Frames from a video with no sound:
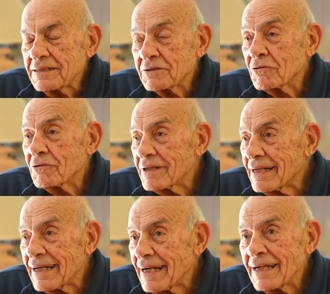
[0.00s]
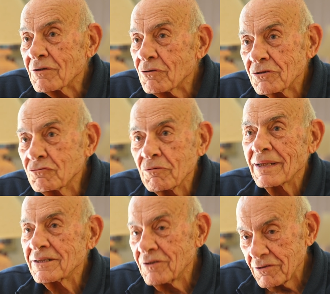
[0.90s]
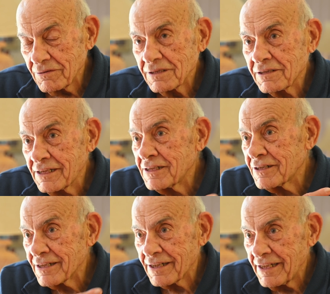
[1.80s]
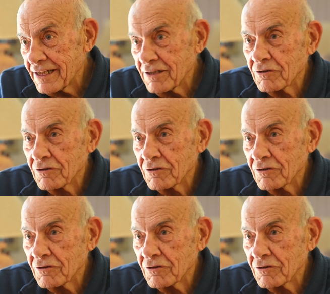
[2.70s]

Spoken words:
So I wrote to my sister here in